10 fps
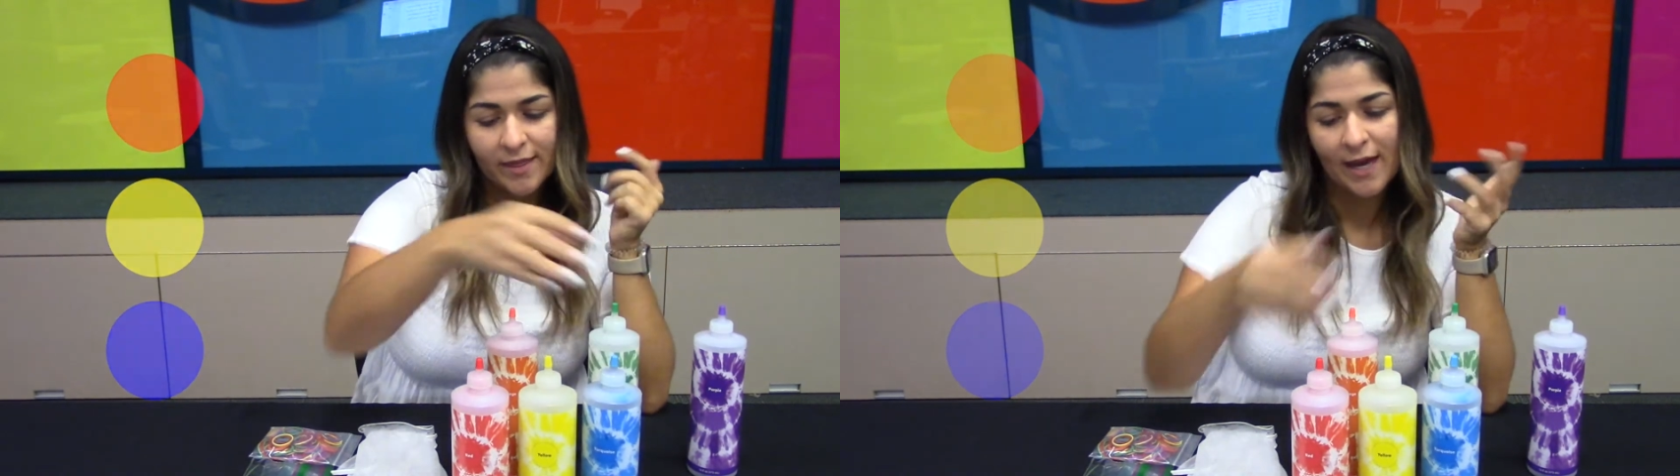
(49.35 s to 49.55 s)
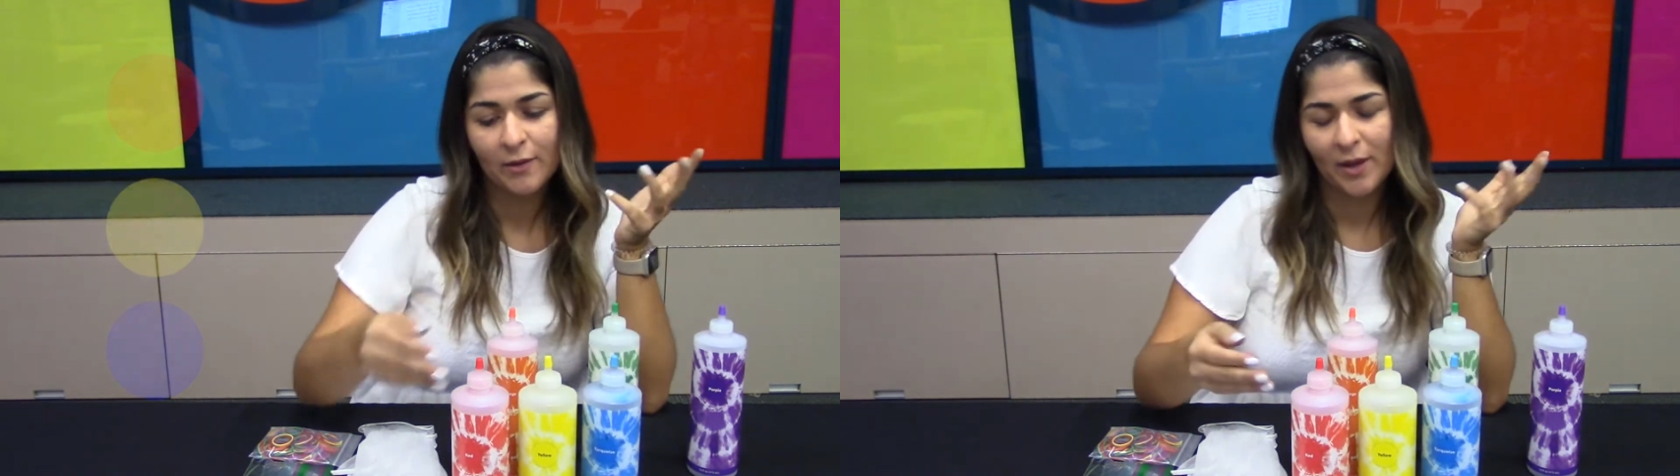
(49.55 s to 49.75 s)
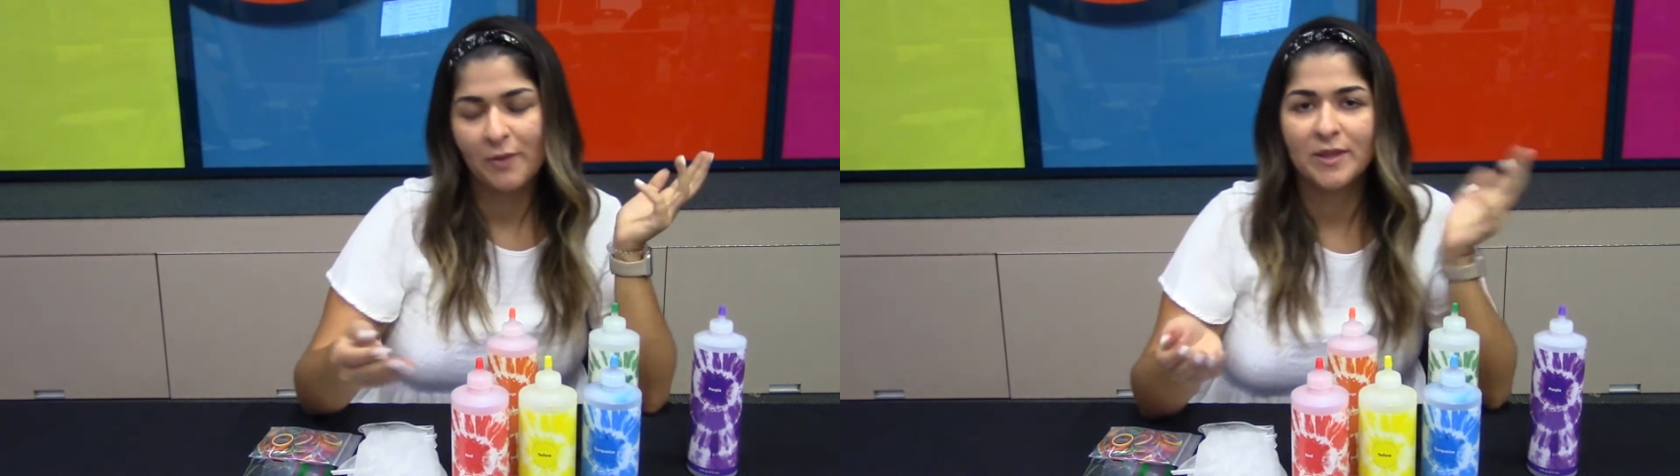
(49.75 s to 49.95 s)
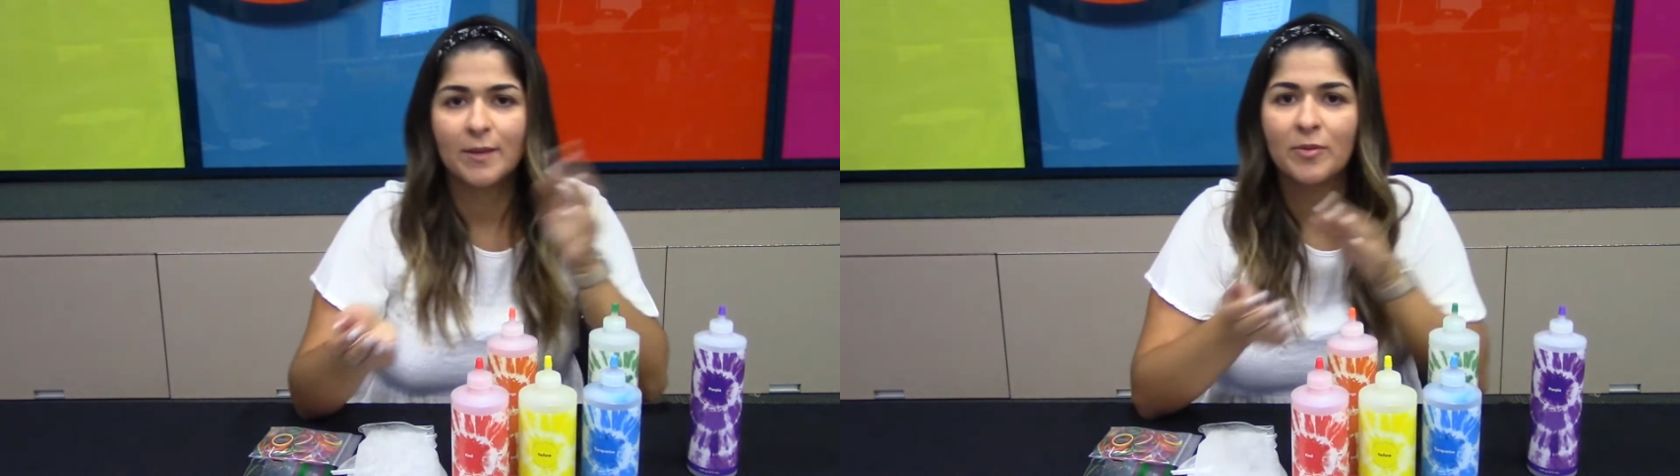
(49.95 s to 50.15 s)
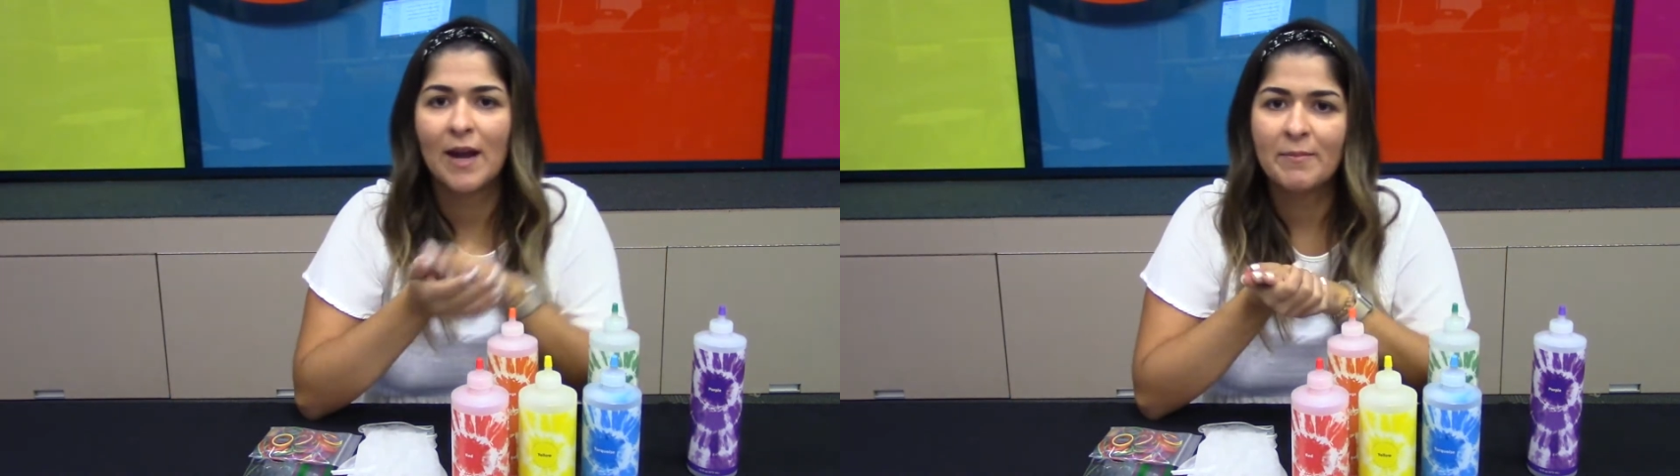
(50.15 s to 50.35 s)
That way, with
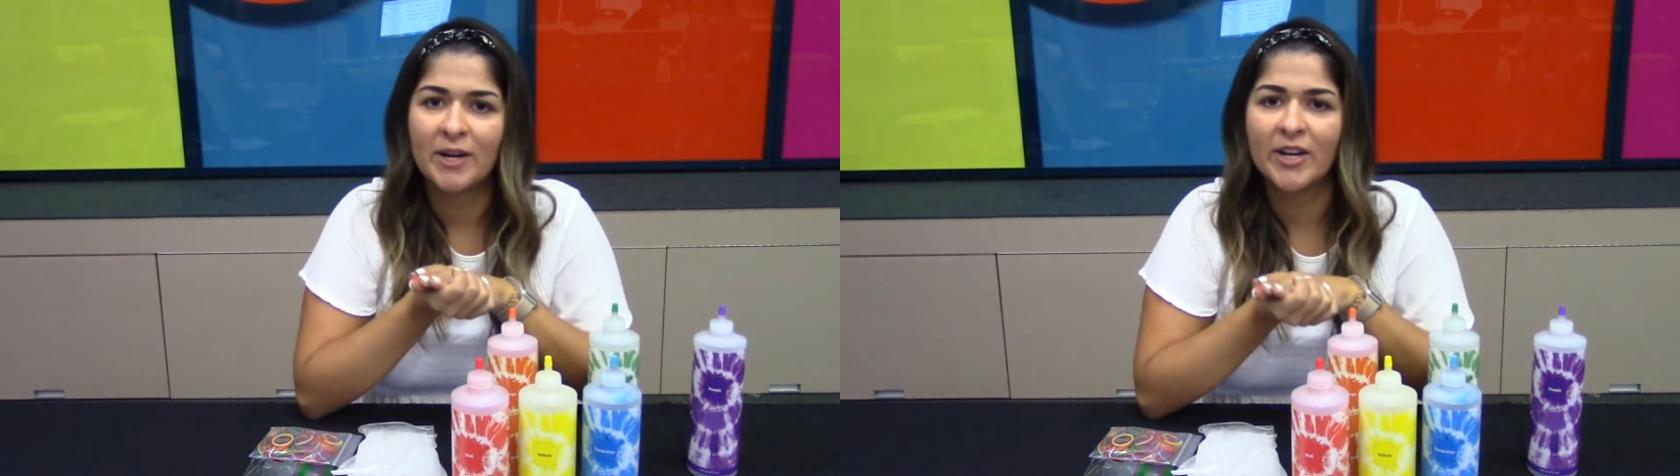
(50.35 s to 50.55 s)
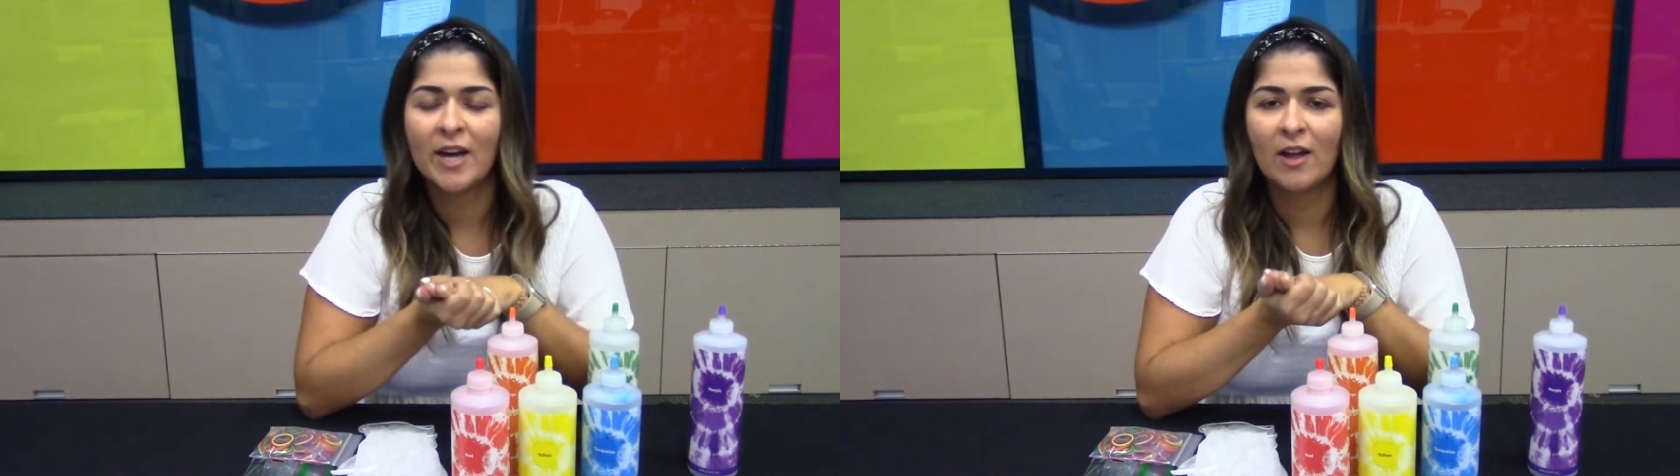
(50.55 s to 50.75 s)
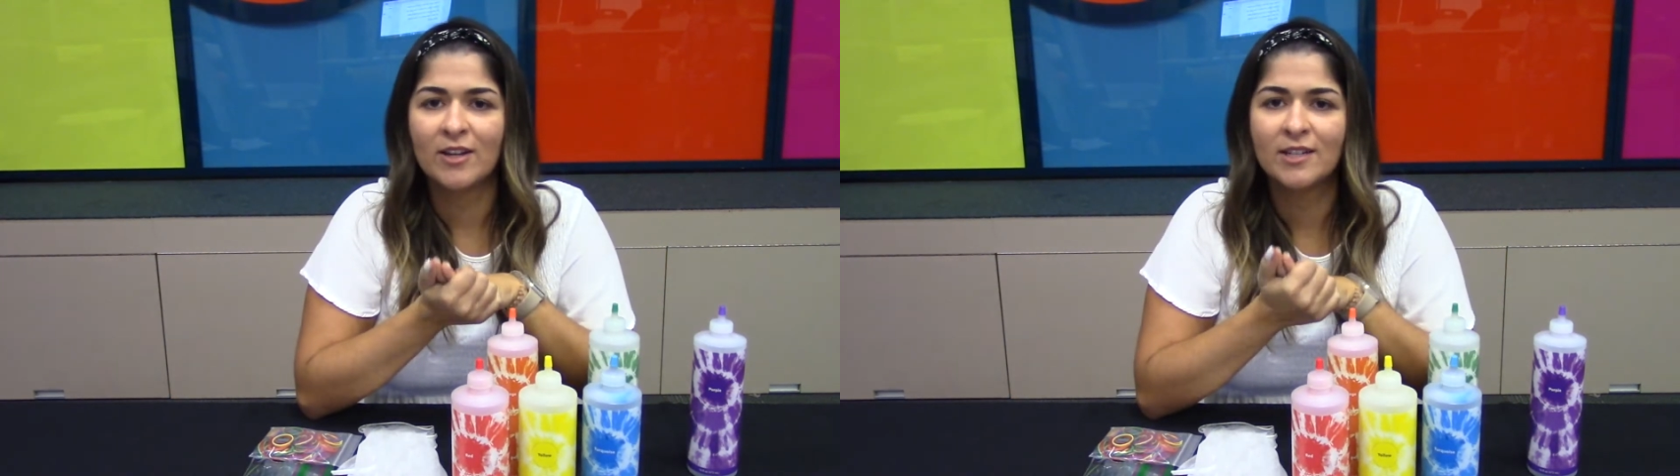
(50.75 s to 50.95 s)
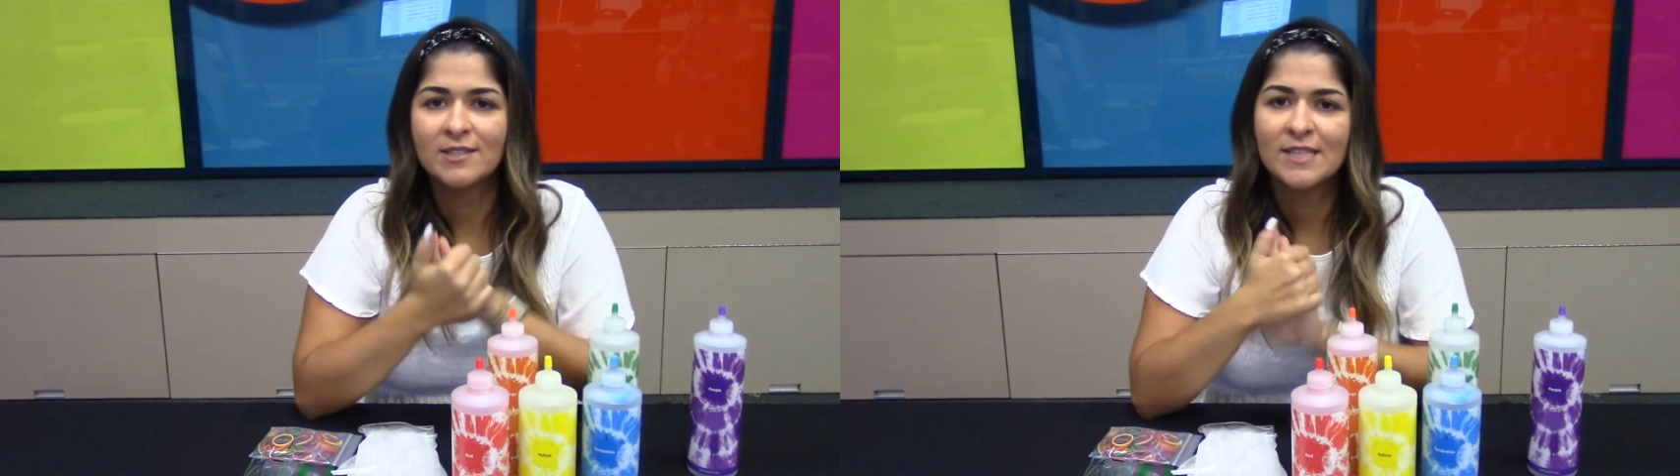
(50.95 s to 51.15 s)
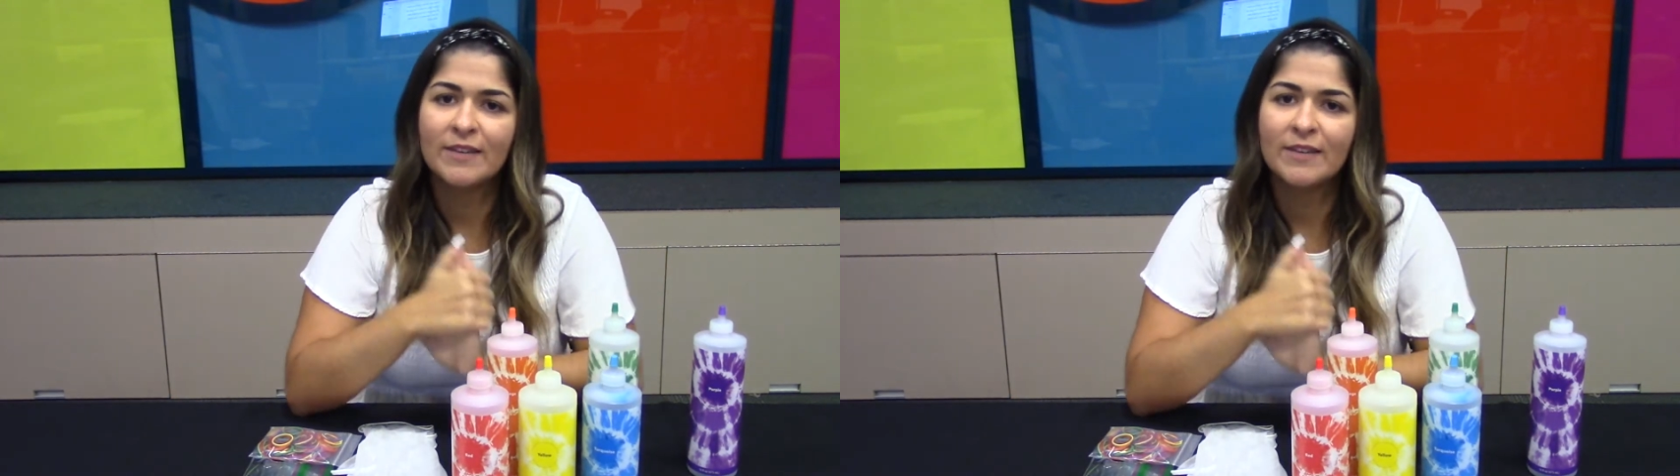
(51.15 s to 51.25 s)
the primary colors,